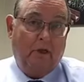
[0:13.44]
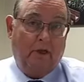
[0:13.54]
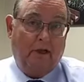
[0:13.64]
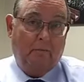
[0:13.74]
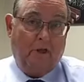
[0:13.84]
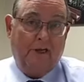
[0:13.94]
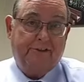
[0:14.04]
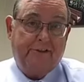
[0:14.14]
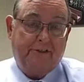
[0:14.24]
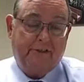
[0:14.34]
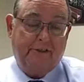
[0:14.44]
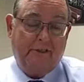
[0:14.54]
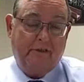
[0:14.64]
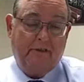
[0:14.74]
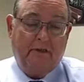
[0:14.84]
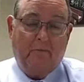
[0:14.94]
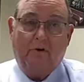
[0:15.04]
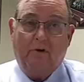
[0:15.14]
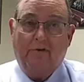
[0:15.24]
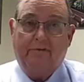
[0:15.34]
am licensed in a
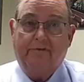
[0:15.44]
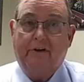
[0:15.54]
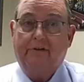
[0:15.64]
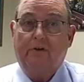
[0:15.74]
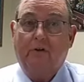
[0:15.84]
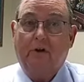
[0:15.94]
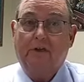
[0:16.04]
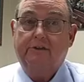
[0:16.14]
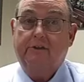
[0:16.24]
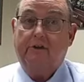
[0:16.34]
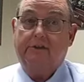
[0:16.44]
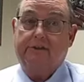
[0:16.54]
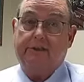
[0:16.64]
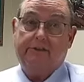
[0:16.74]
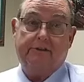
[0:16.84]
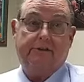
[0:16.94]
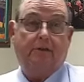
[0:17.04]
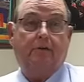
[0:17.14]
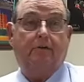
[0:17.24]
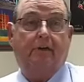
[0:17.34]
number of federal jurisdictions,
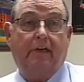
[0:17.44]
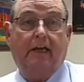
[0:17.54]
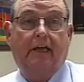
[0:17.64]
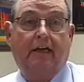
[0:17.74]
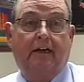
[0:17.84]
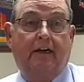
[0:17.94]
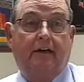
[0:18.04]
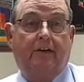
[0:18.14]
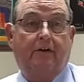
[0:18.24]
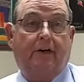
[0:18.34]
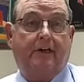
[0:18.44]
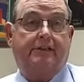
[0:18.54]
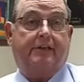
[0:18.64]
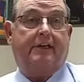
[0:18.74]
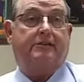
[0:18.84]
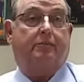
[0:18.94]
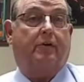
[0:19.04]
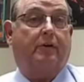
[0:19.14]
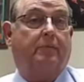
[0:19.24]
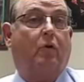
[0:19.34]
including the United States
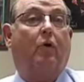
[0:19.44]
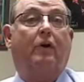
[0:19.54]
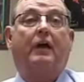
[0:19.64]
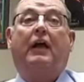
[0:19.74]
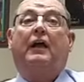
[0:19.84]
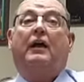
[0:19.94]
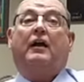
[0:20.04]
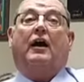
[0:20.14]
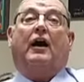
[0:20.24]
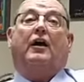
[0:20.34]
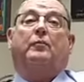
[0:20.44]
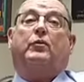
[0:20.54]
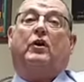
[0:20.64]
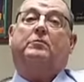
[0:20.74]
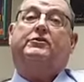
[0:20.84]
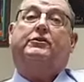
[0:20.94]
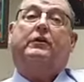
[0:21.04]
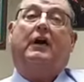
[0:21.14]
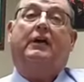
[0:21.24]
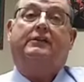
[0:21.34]
Supreme Court. I promised you
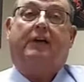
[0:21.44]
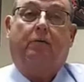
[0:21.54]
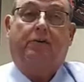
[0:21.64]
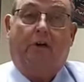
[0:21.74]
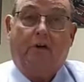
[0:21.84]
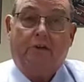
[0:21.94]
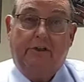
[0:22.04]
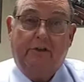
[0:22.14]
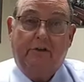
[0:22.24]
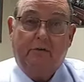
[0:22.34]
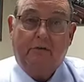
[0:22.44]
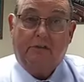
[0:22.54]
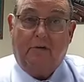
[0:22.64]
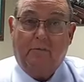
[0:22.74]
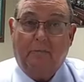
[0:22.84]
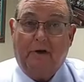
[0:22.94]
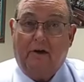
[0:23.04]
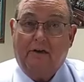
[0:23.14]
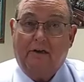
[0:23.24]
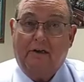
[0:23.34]
guys I would talk to you some
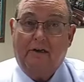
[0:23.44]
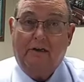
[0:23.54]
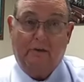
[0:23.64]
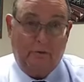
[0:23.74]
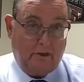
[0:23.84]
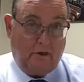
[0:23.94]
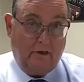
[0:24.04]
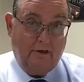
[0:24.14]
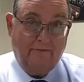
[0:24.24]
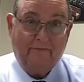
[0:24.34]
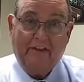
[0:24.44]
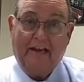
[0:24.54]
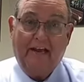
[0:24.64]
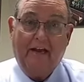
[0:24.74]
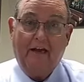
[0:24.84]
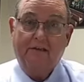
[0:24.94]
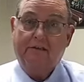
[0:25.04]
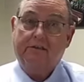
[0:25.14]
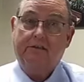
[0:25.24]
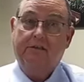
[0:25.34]
about Utah and
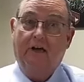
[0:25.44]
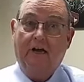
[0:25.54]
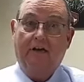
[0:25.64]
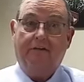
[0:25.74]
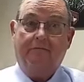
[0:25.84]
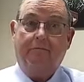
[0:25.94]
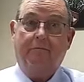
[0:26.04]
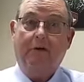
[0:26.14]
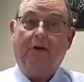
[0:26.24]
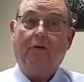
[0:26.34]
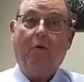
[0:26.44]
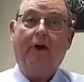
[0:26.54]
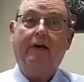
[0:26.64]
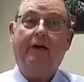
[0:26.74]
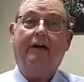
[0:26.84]
marijuana.